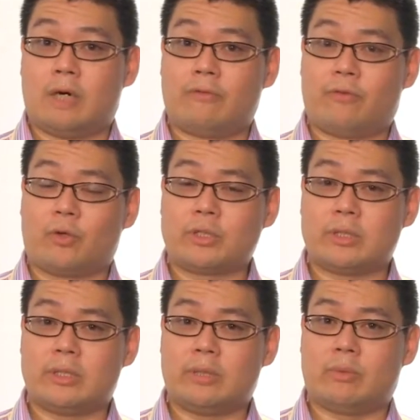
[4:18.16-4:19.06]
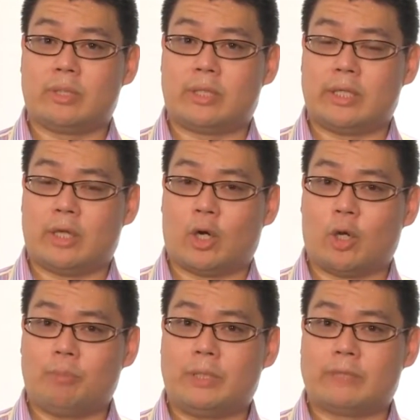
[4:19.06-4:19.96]
Unfortunately, with the
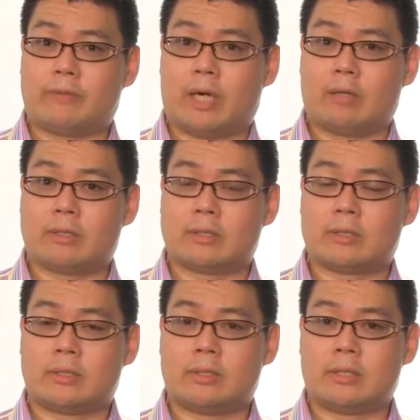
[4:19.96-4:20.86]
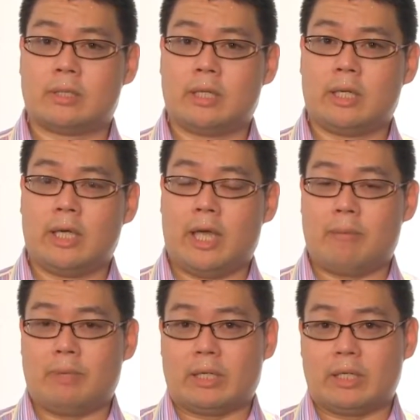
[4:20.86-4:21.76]
herpes virus,
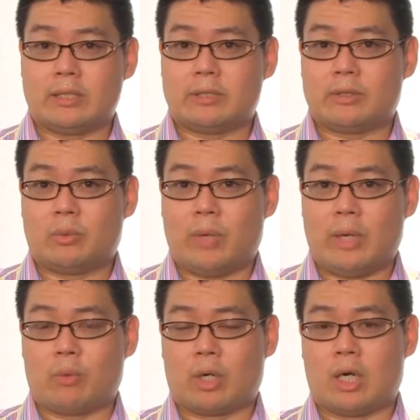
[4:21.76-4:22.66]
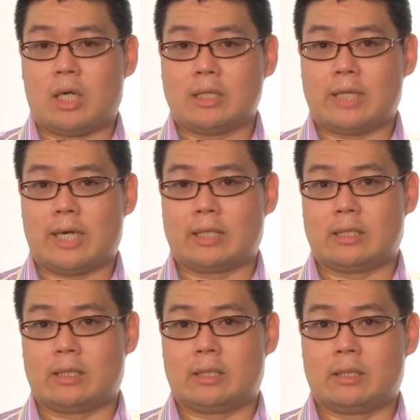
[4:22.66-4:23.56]
and because of the way we're
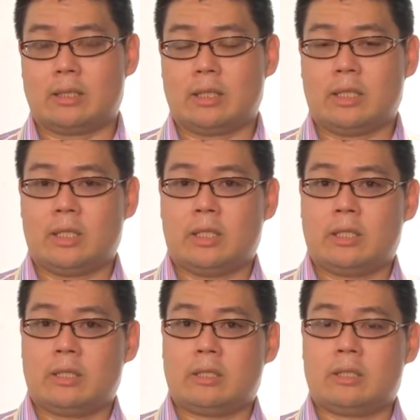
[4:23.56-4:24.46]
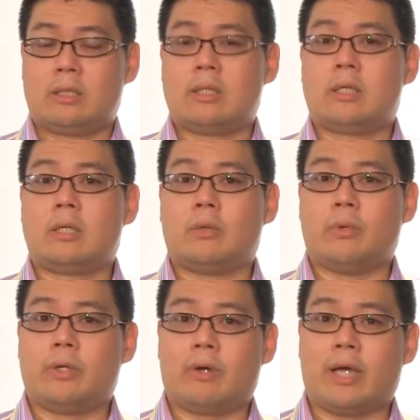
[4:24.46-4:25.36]
contacting it,
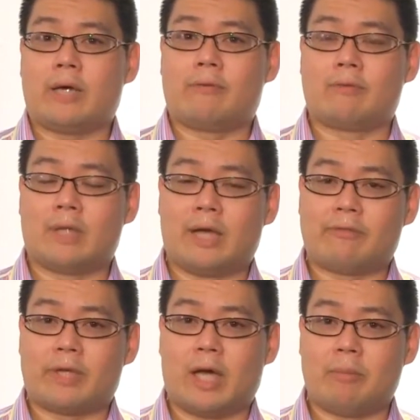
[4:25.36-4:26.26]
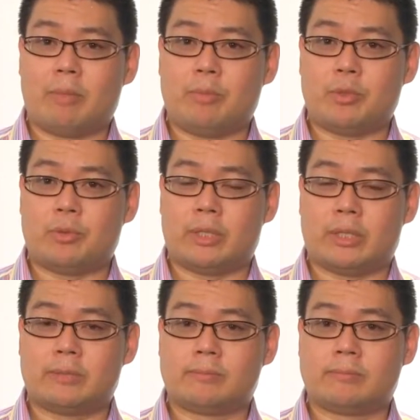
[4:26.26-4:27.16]
we don't have lifetime
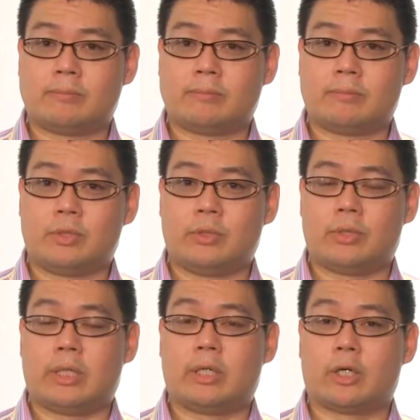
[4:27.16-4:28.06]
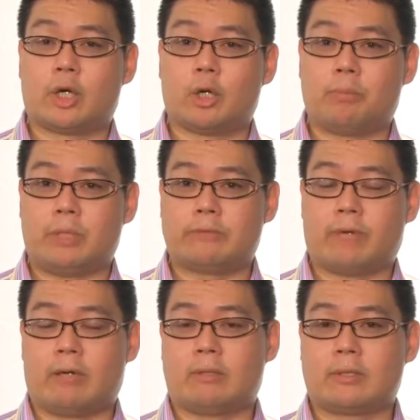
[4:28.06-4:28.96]
immunity to the herpes
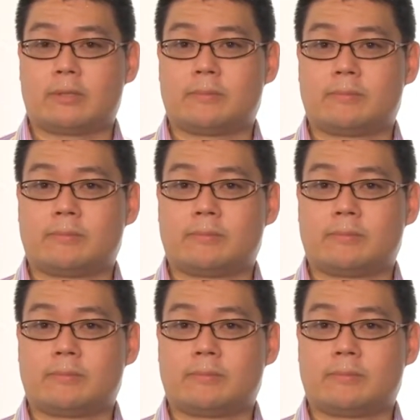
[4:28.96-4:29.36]
virus.